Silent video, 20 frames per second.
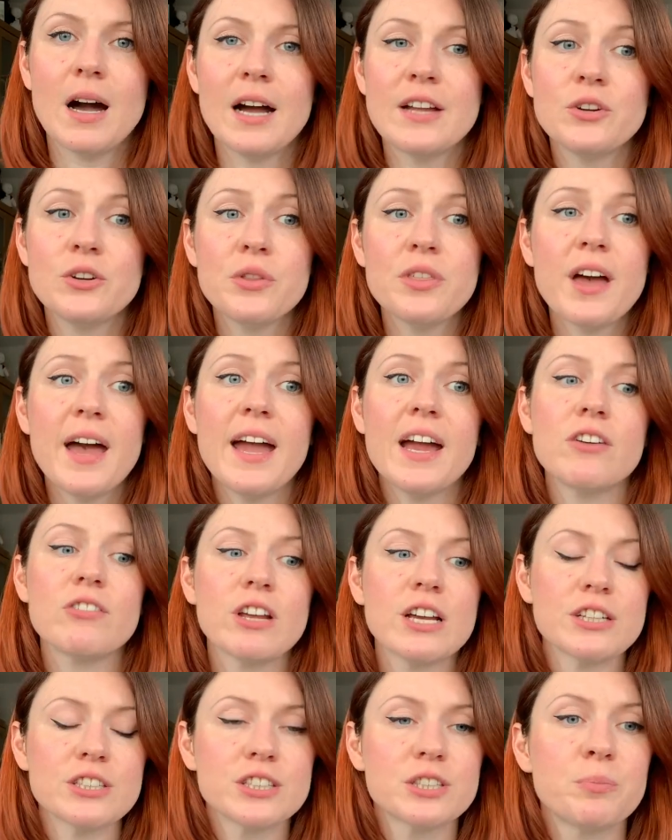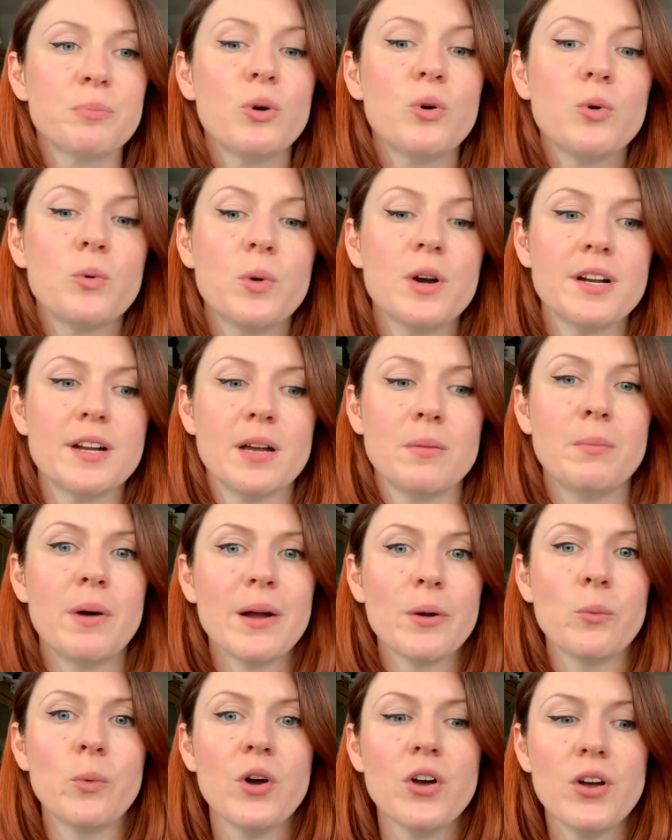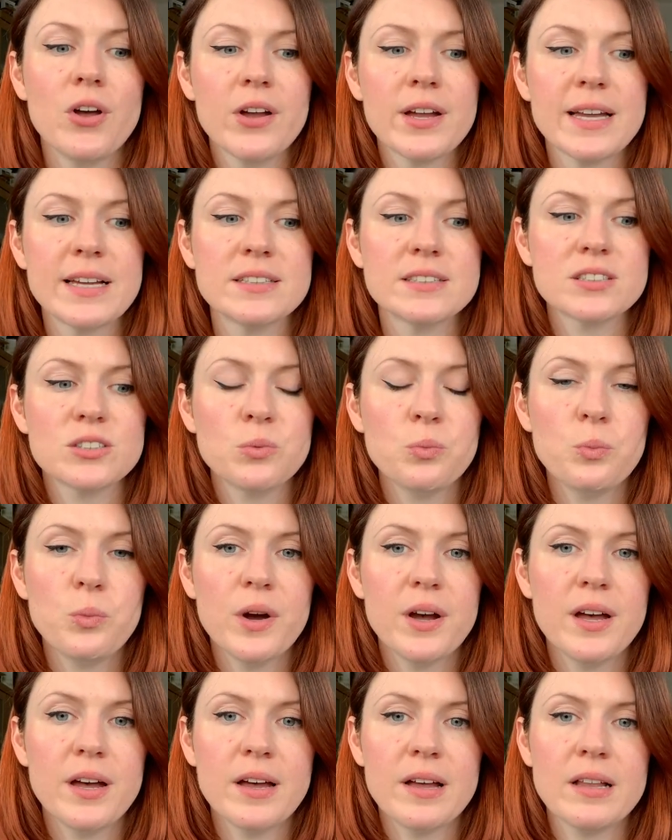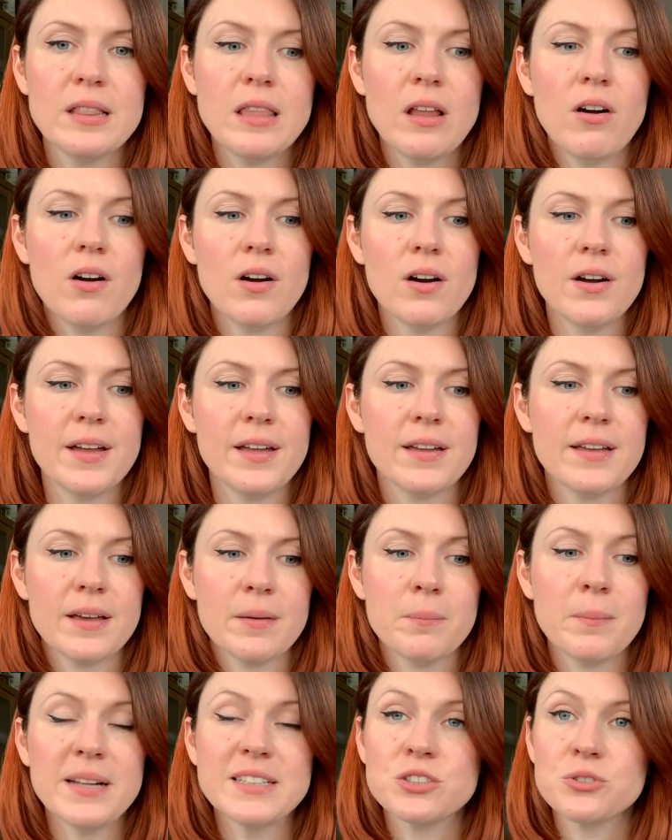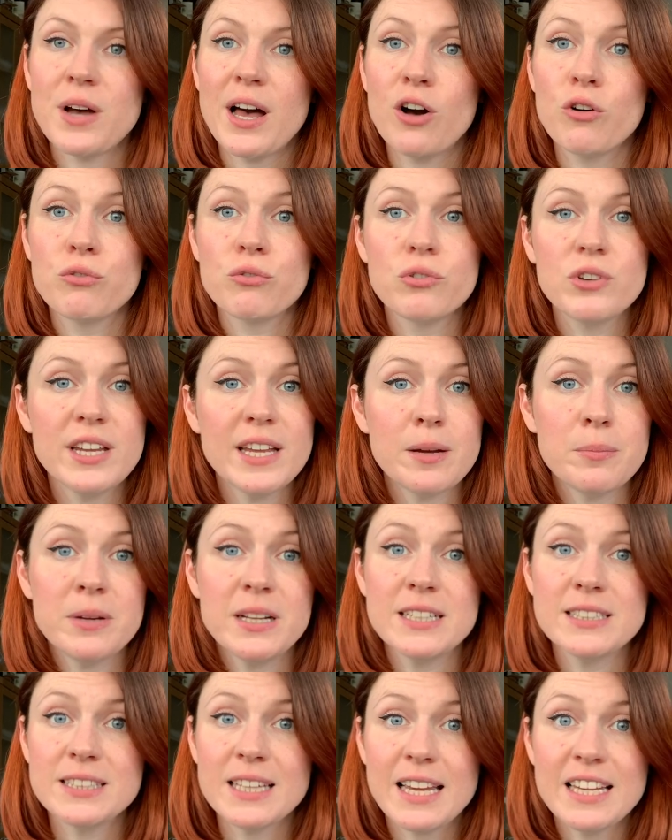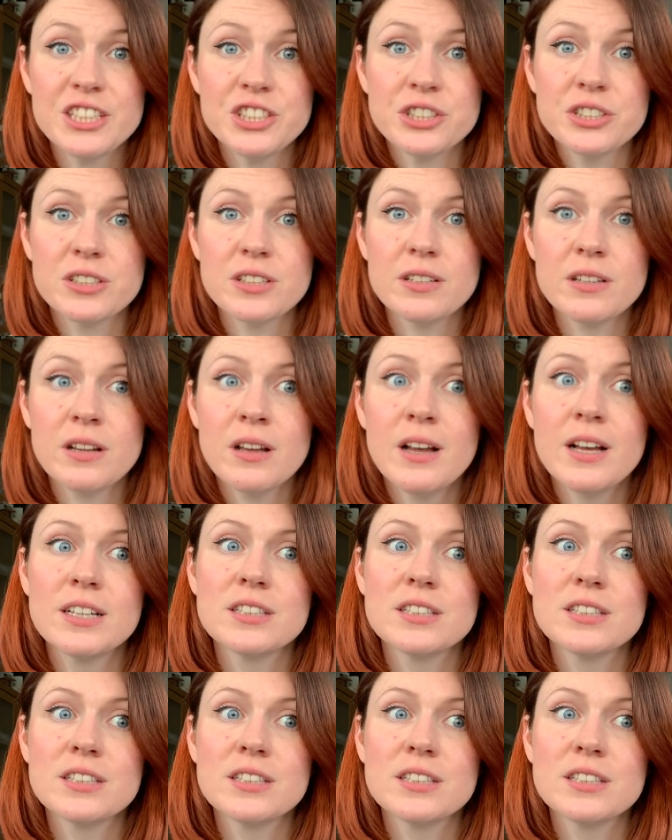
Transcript: Another area a support worker might work is somewhere like mental health rehabilitation,